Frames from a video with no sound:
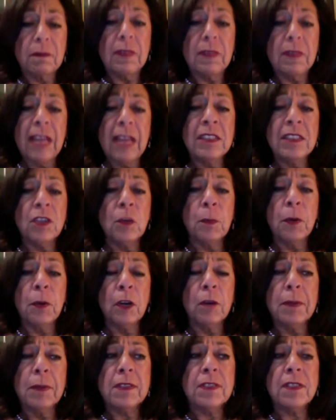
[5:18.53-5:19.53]
And so
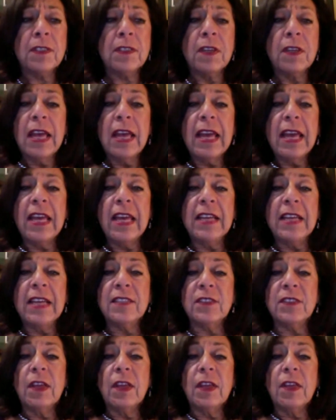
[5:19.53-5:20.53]
purpose
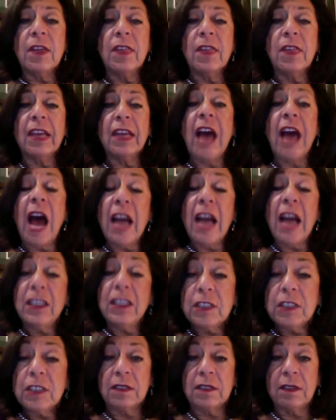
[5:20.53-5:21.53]
is the
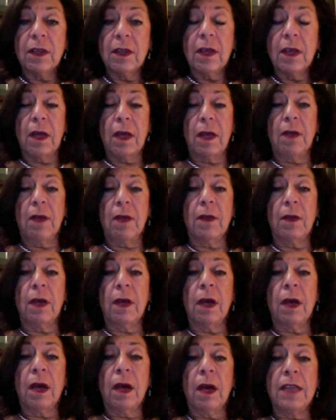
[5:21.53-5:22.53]
conscious
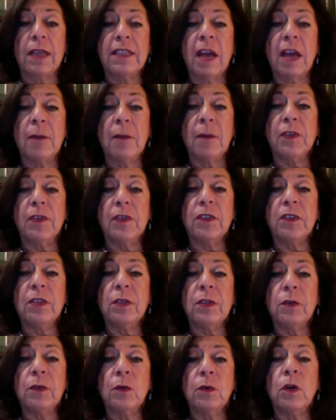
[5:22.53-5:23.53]
attempt
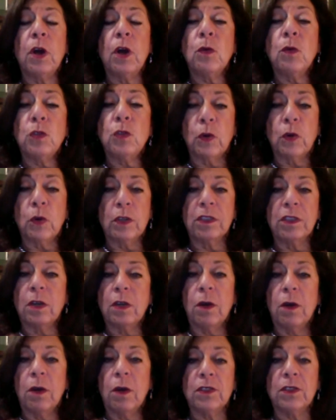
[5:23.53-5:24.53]
to go towards
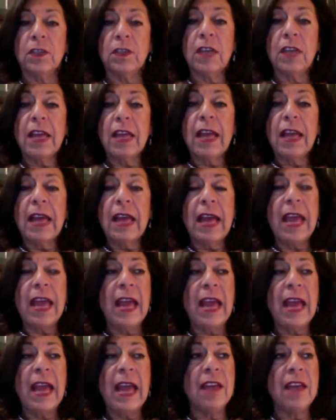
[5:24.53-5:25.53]
goals.
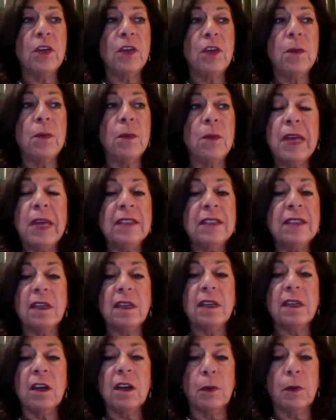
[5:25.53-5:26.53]
And human beings that
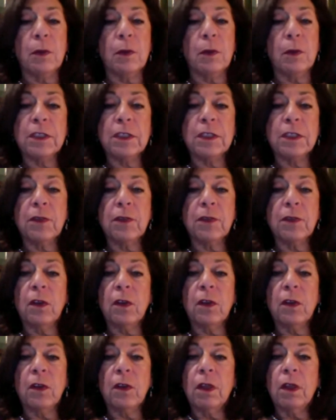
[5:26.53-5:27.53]
aren't purposeful
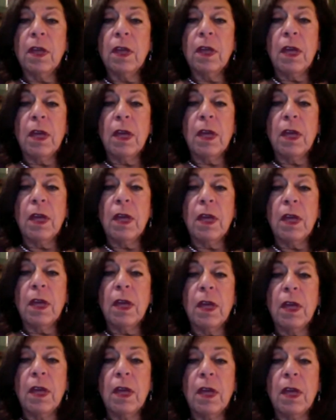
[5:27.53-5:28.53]
are
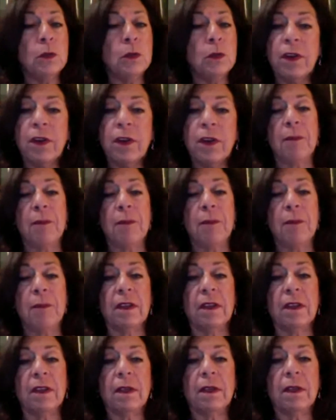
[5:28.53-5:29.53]
usually very
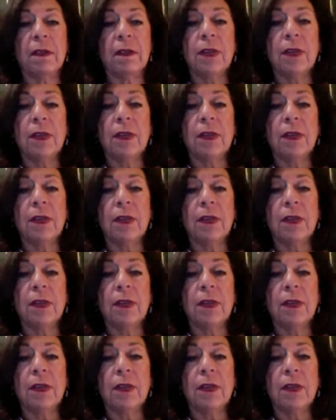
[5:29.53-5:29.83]
unhappy.